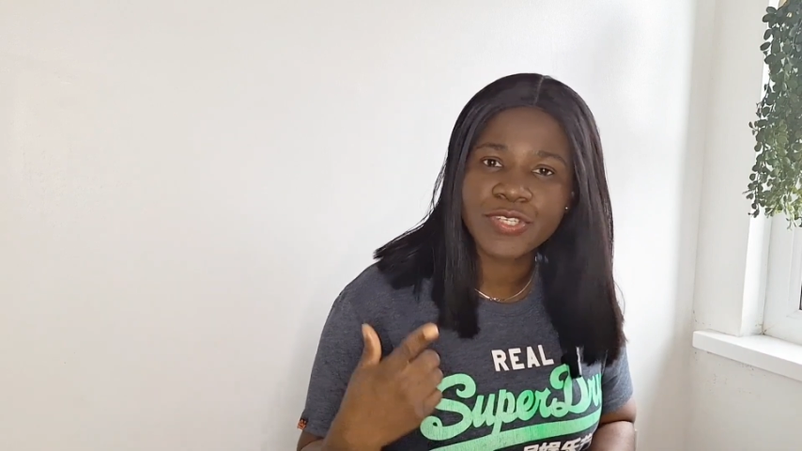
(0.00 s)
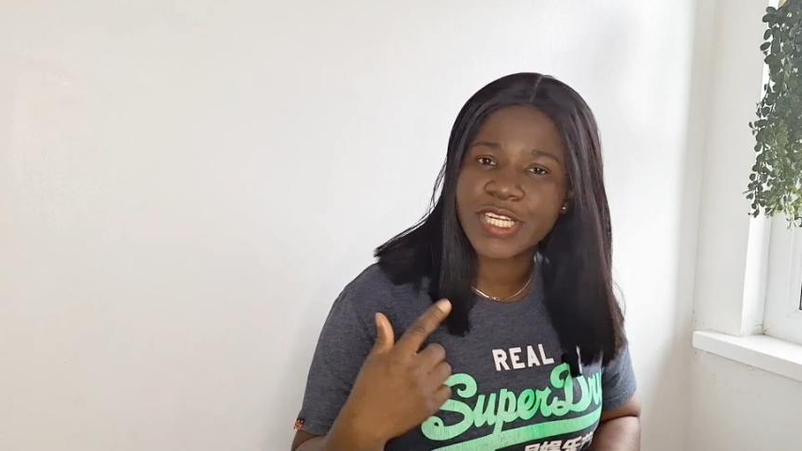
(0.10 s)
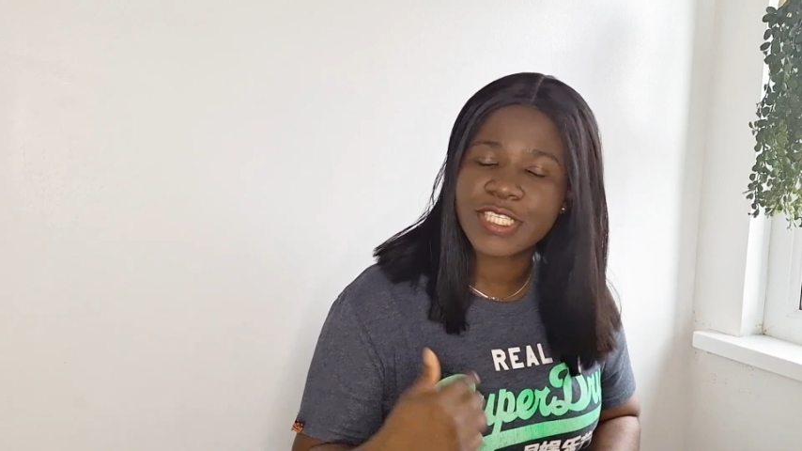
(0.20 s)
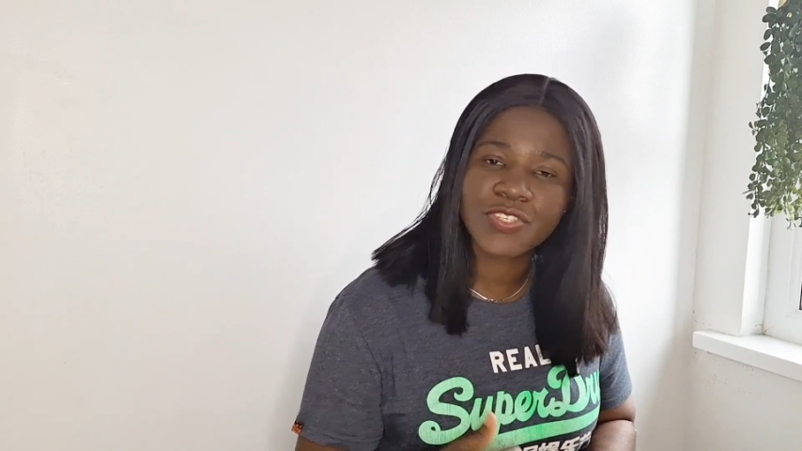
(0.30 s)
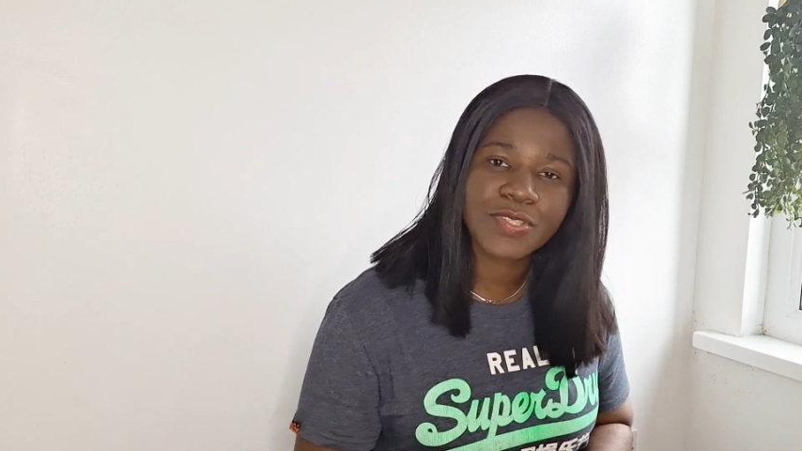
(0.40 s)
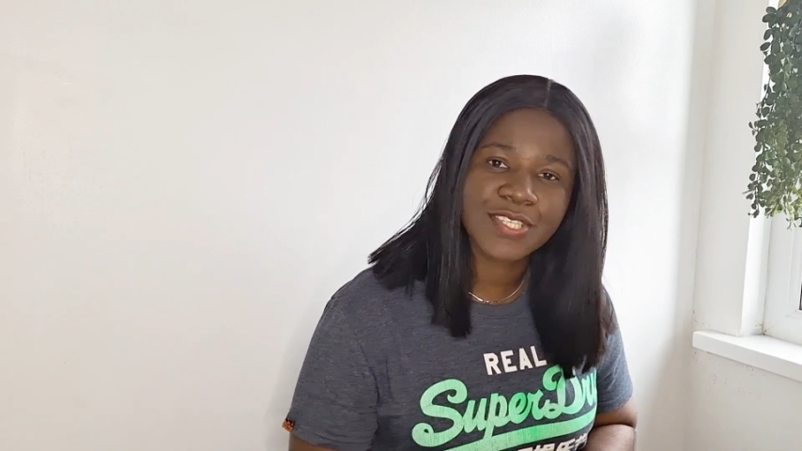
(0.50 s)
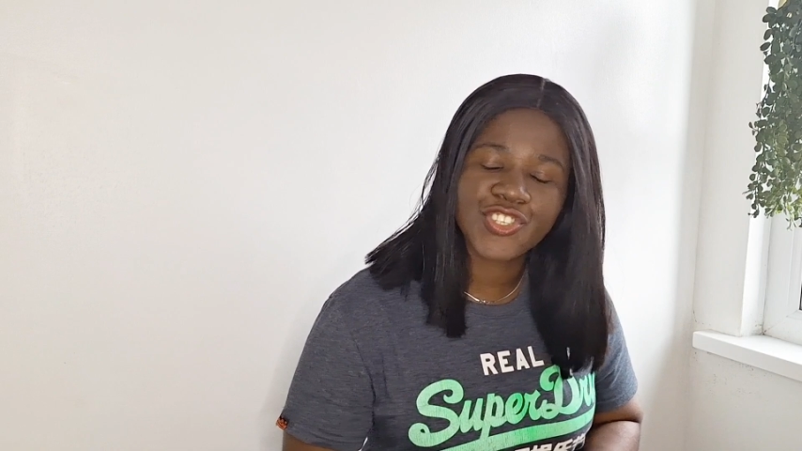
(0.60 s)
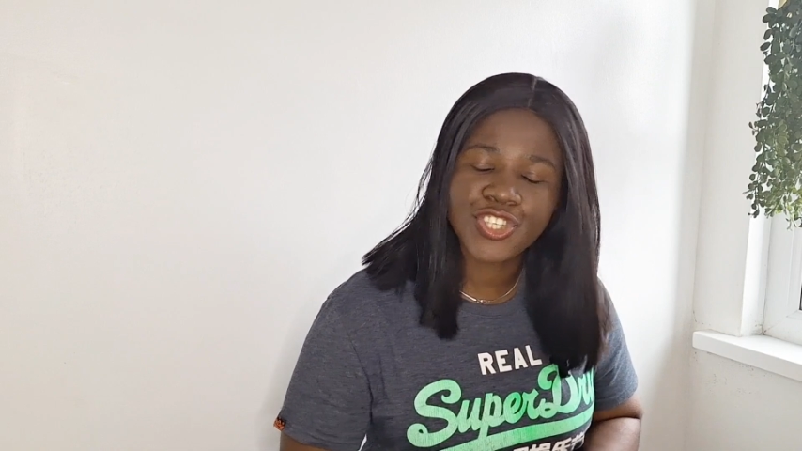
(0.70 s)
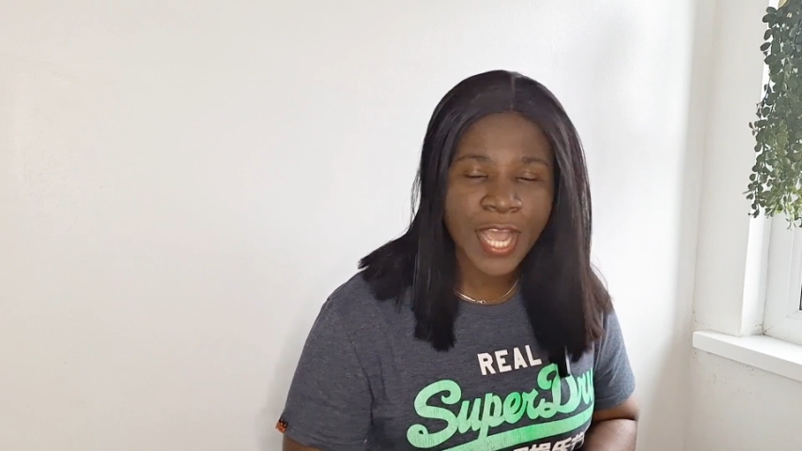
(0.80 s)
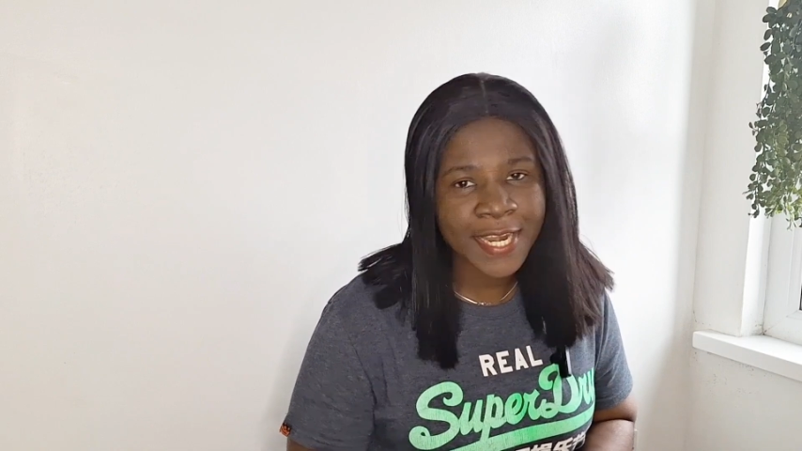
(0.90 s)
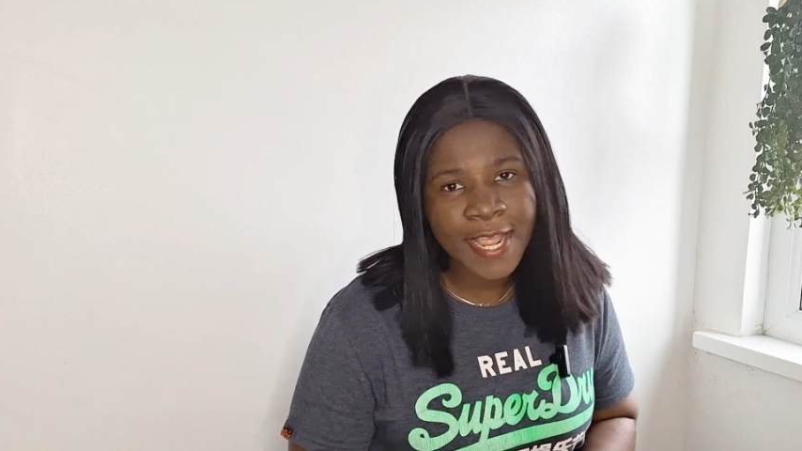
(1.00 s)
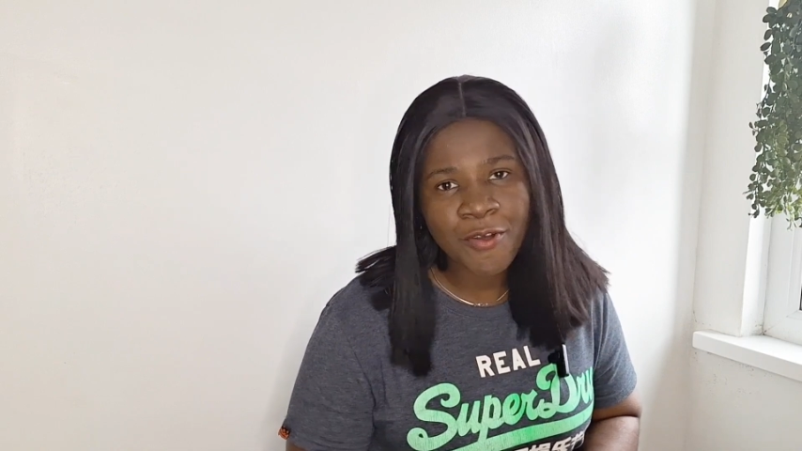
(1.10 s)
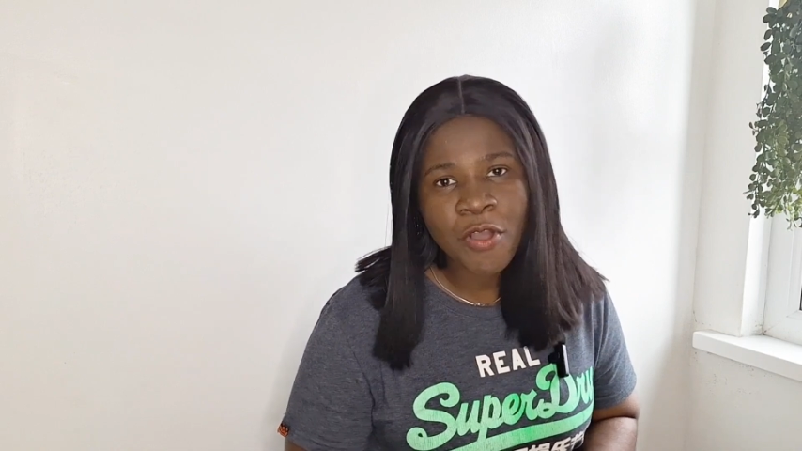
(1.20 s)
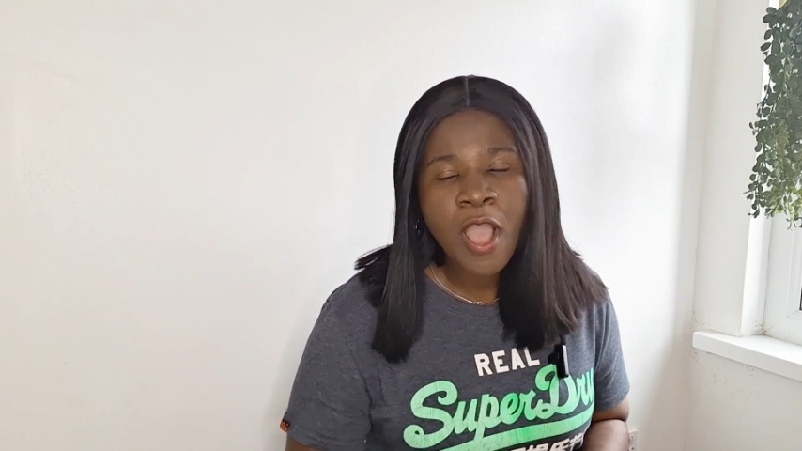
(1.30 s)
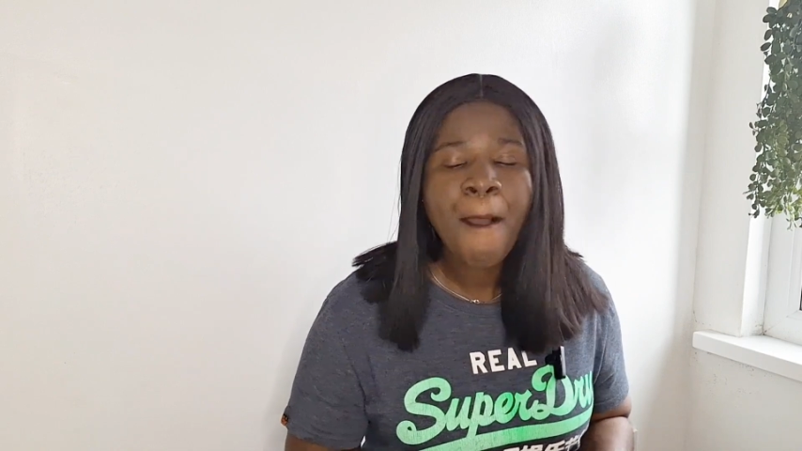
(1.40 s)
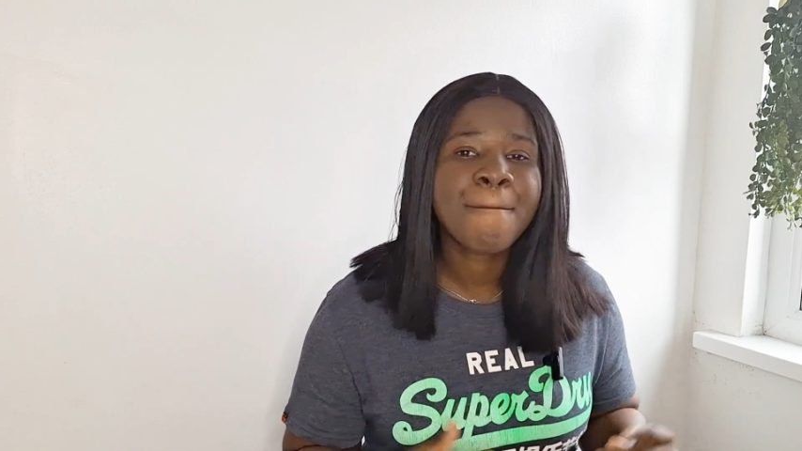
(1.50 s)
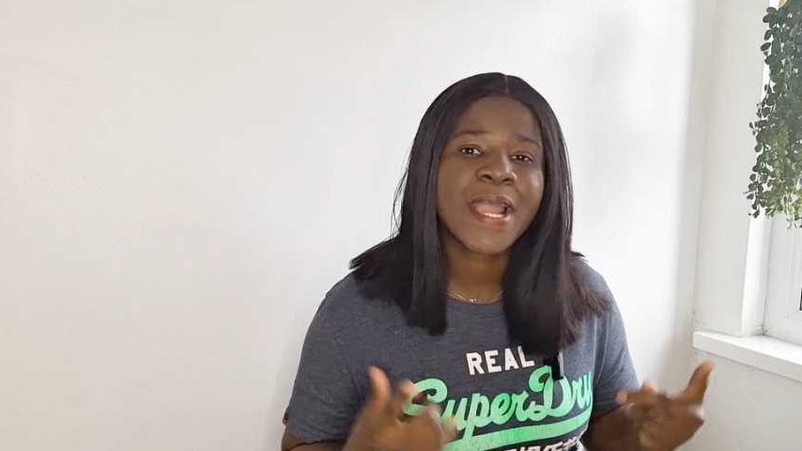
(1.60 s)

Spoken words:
into this channel, my